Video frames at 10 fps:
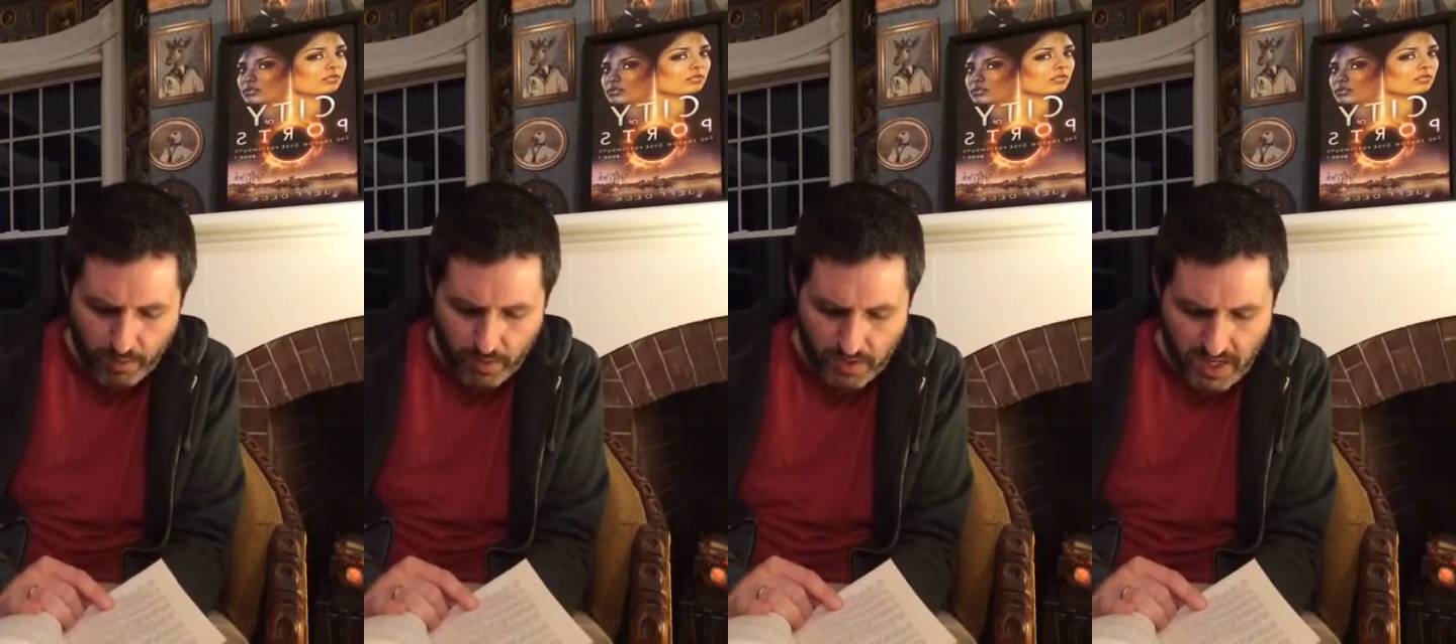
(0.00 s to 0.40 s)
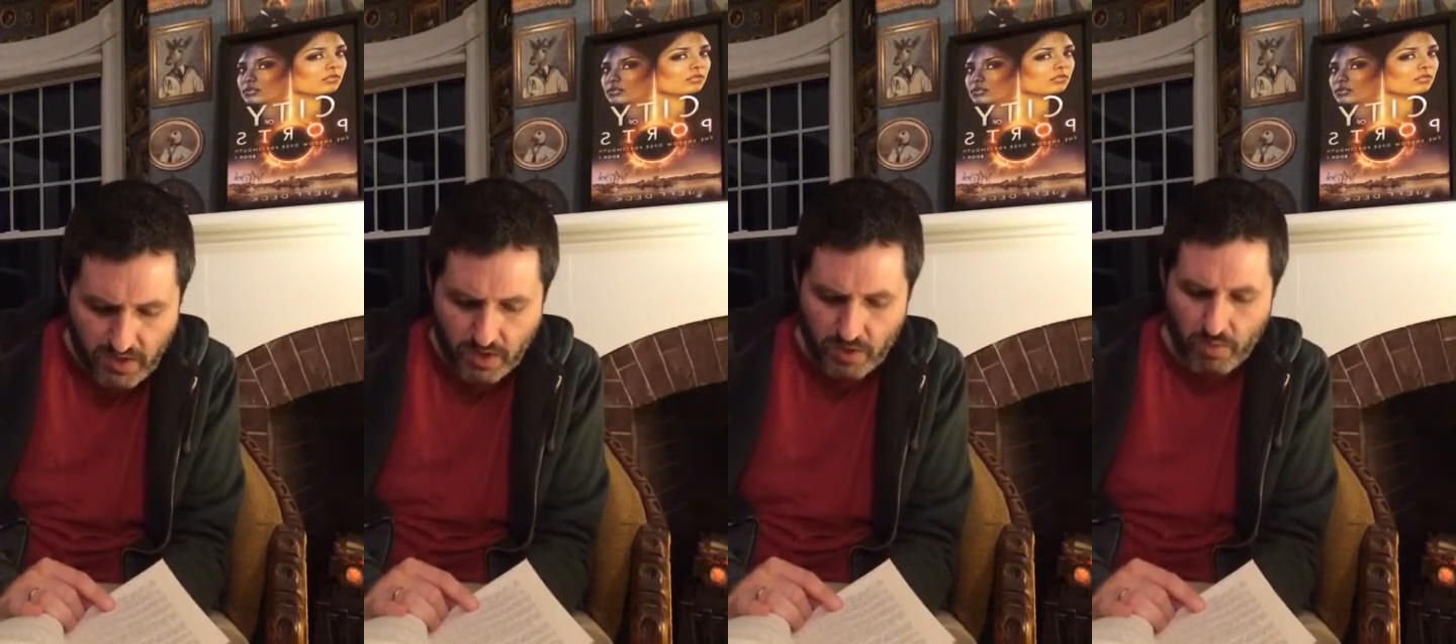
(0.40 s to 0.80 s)

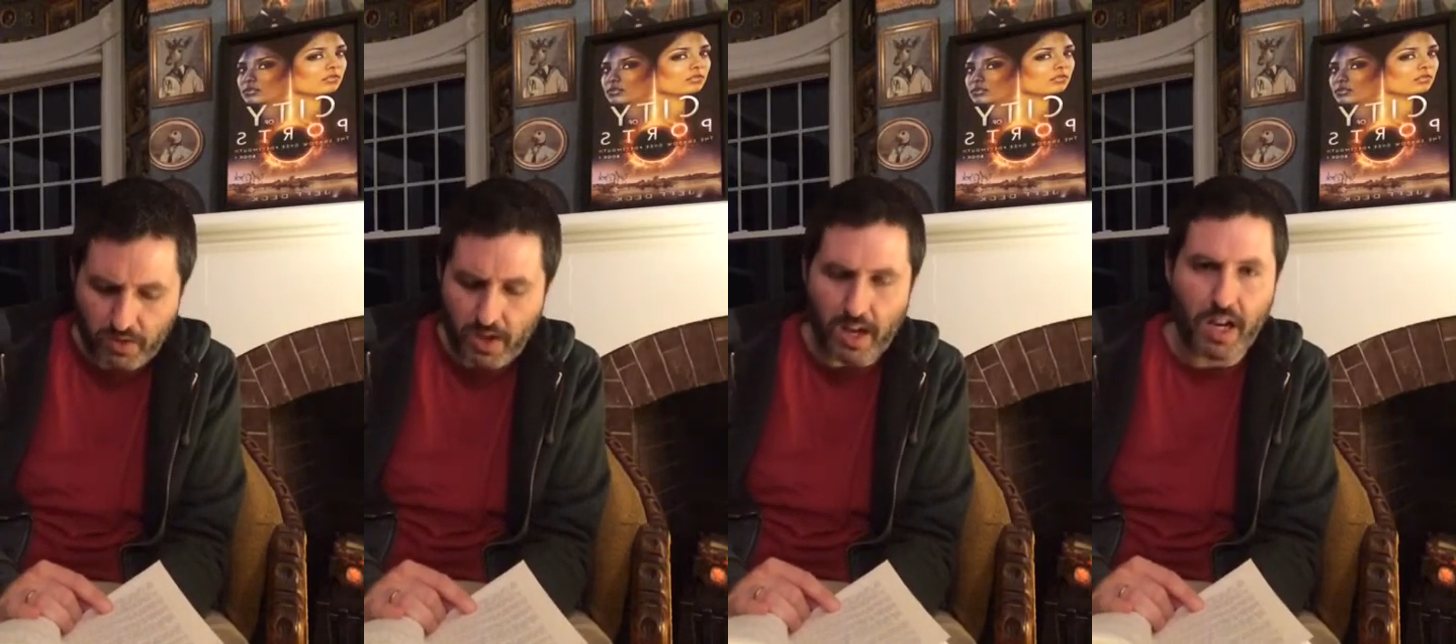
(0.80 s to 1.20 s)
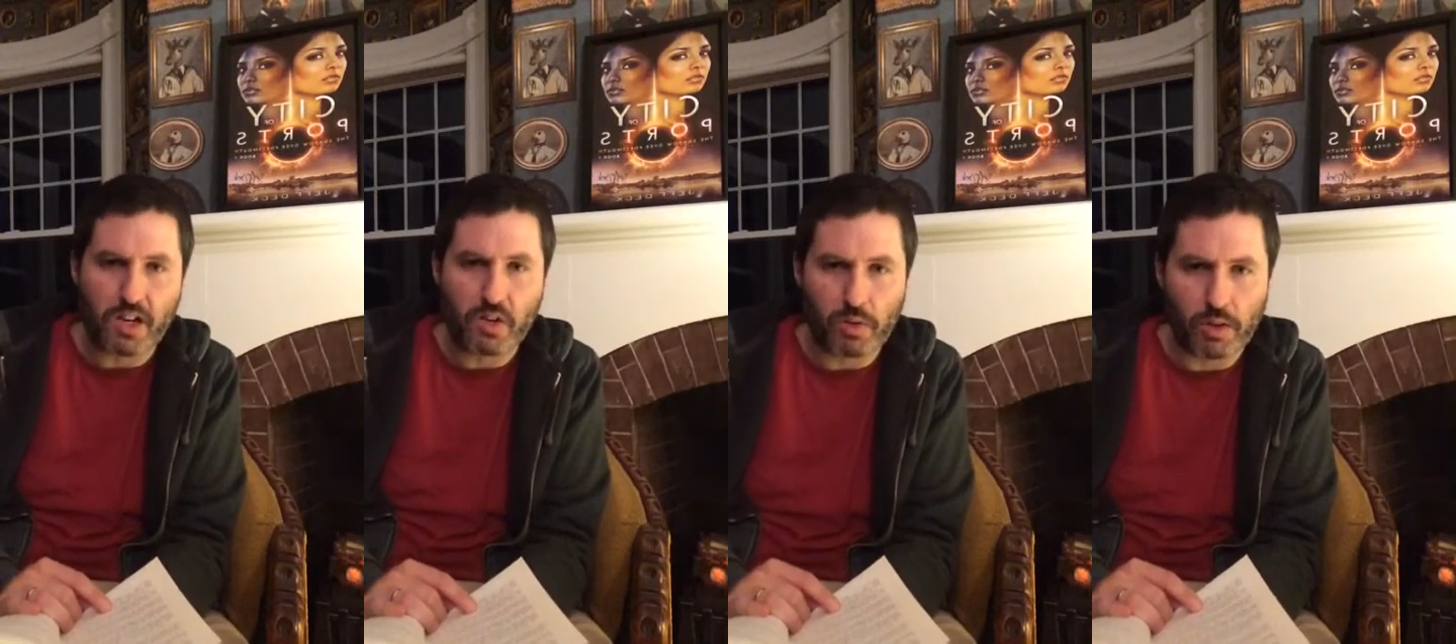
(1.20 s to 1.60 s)
procedures while
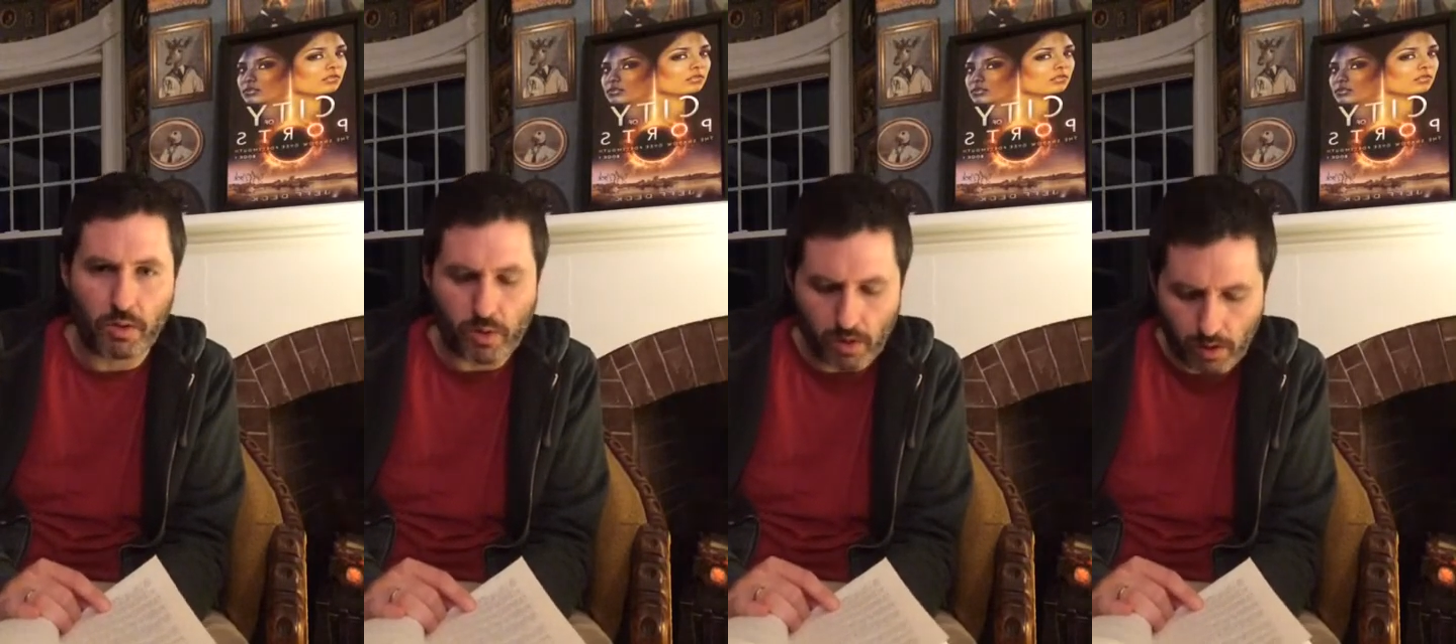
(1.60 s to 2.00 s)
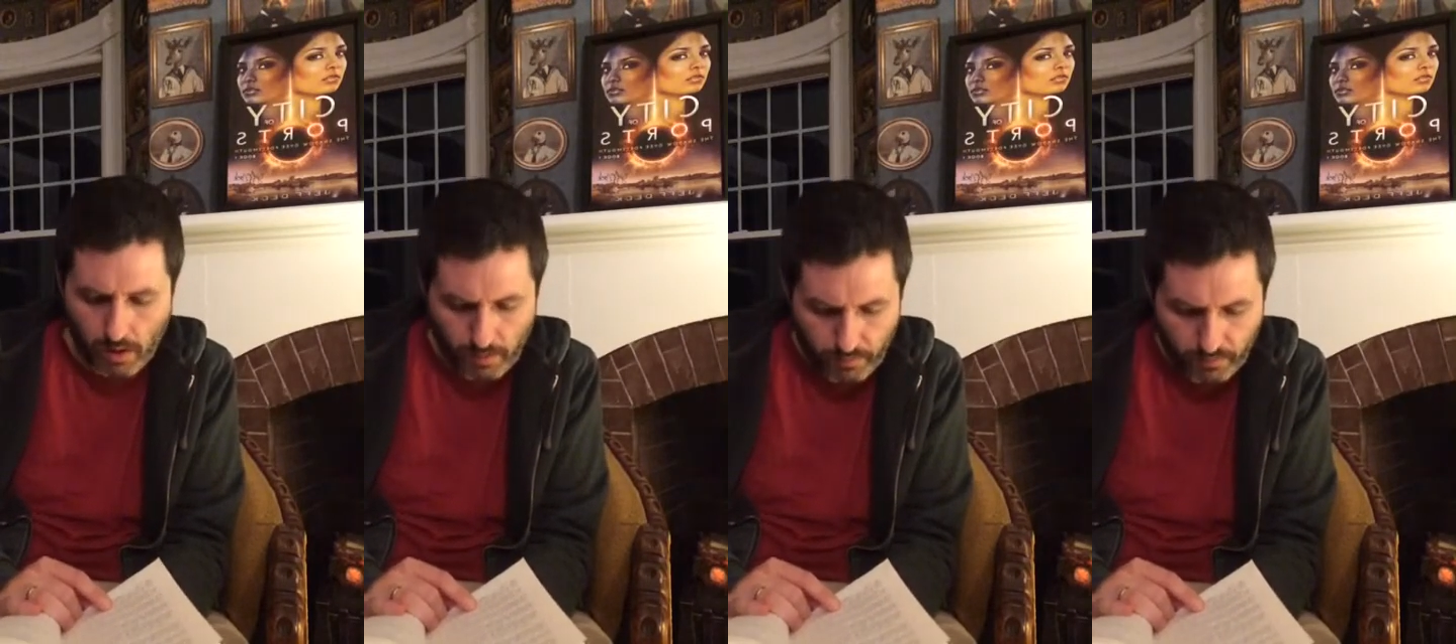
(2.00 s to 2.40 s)
talking to a little girl,